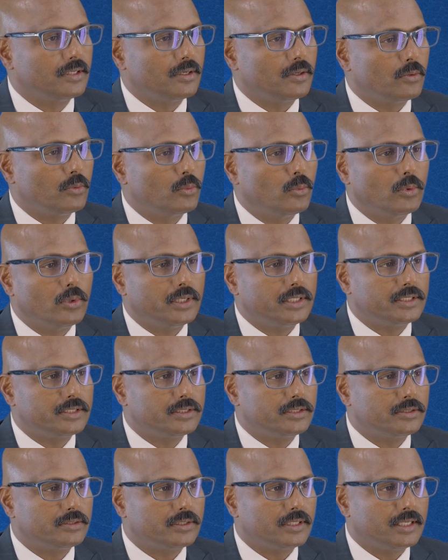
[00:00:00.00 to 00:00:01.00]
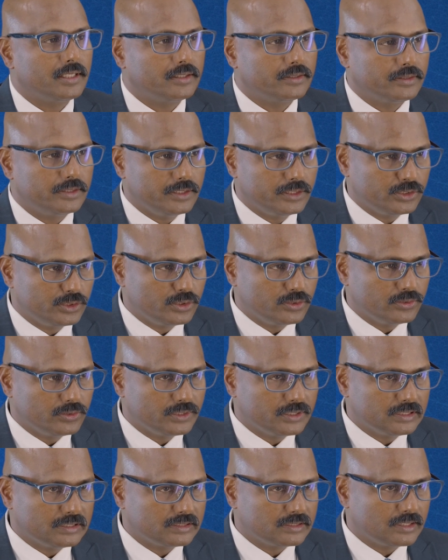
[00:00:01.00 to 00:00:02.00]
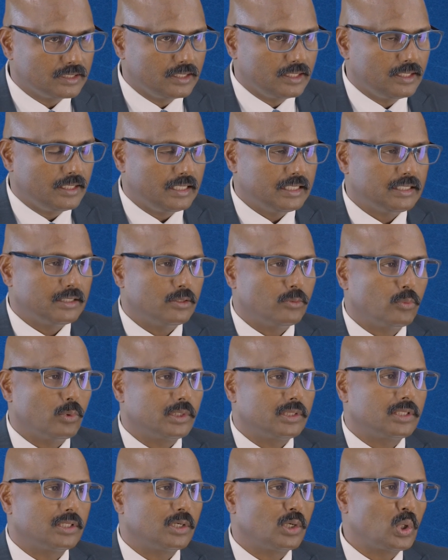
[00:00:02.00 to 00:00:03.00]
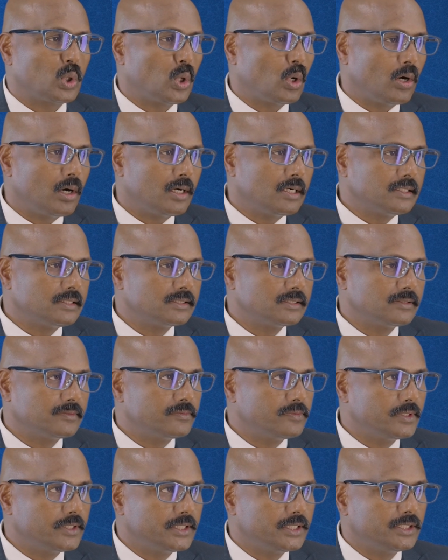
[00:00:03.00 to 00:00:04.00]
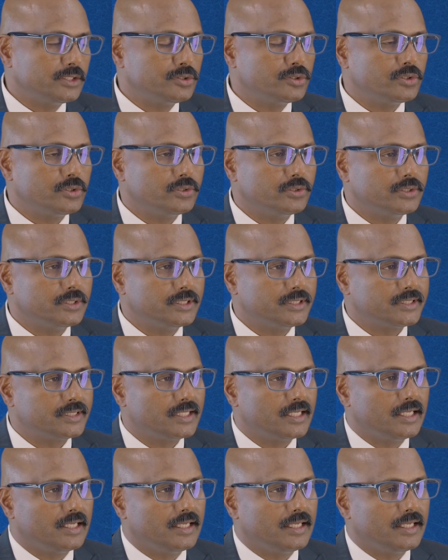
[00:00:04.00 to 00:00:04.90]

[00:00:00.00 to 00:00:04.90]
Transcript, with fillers: what your health issue is and what the cause of the issue is